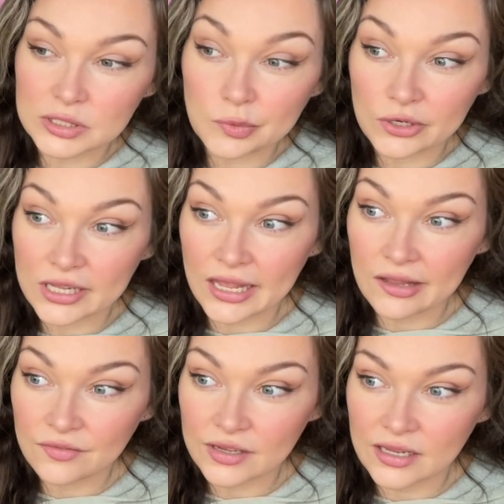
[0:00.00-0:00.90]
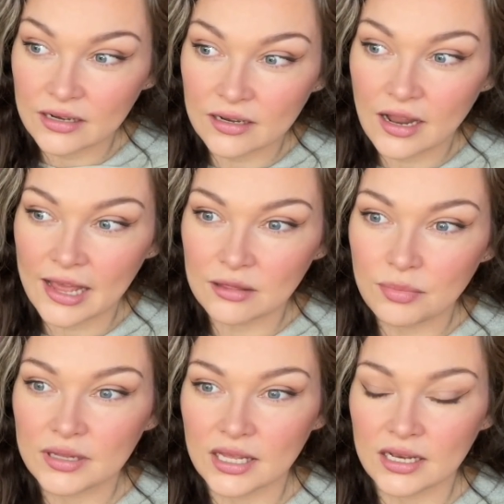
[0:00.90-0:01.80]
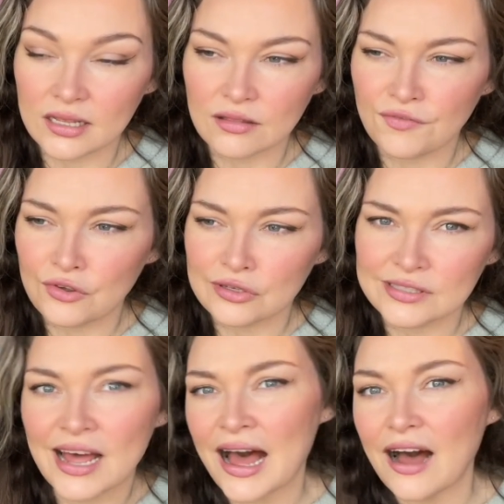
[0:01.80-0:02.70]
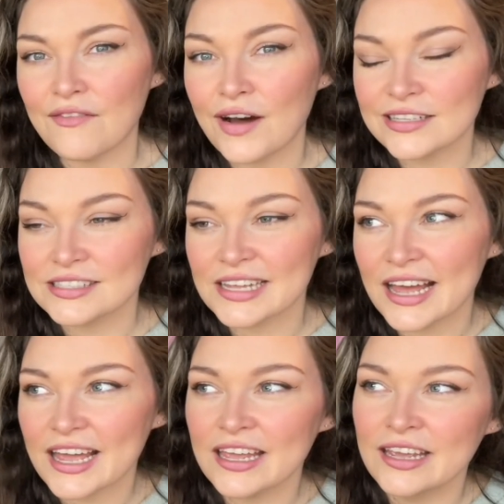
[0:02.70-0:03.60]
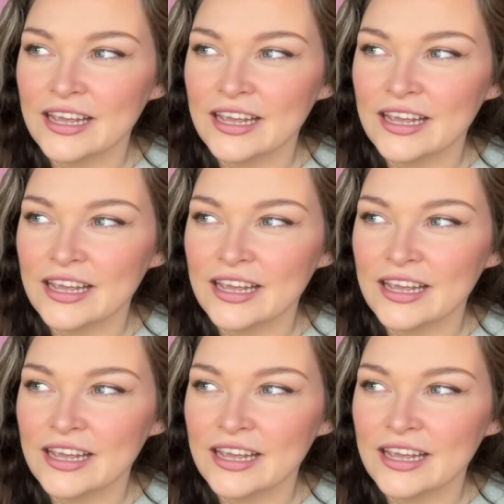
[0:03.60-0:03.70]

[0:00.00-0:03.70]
pretty even at the beginning, the first half, I'd say.